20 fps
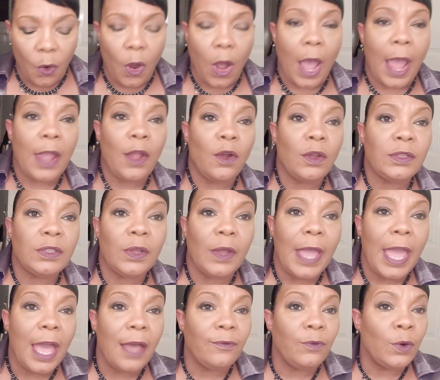I also
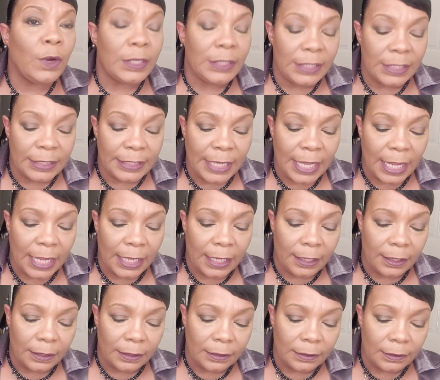have on
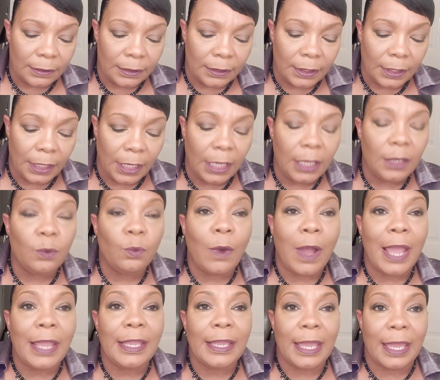today
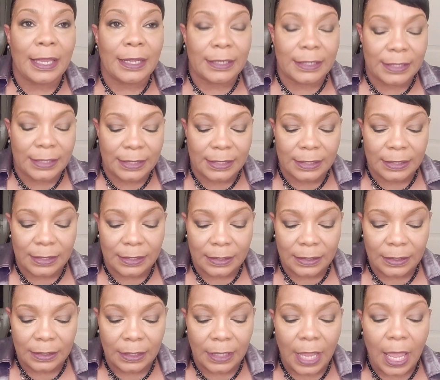NYX
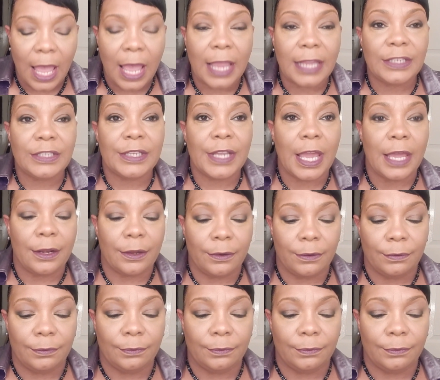eyeshadow.